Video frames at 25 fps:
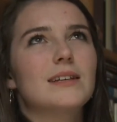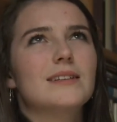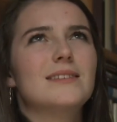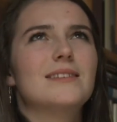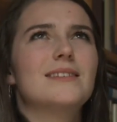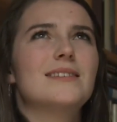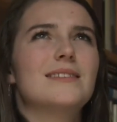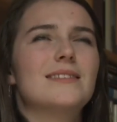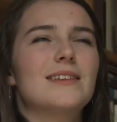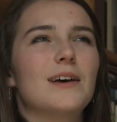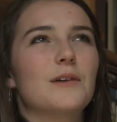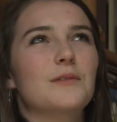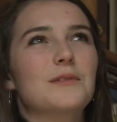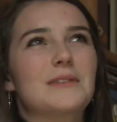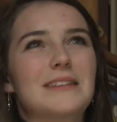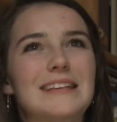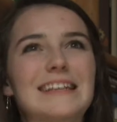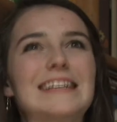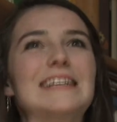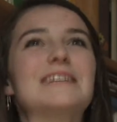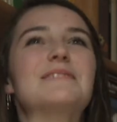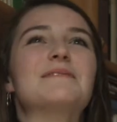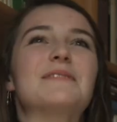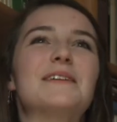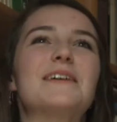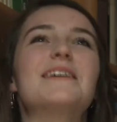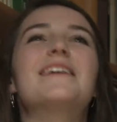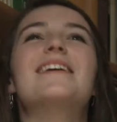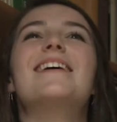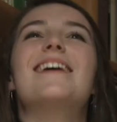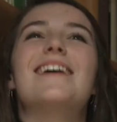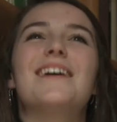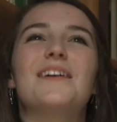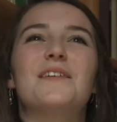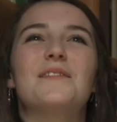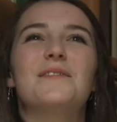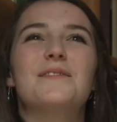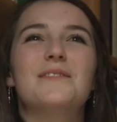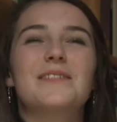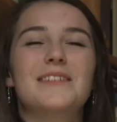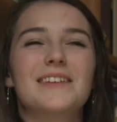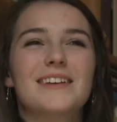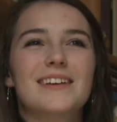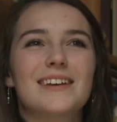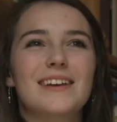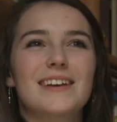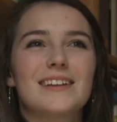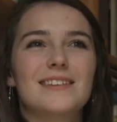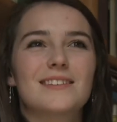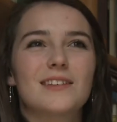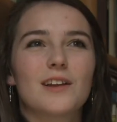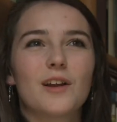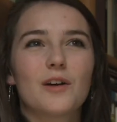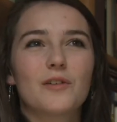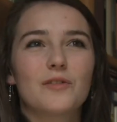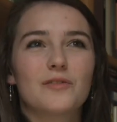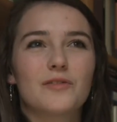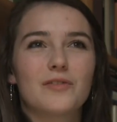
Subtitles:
sounds silly, but it's a lot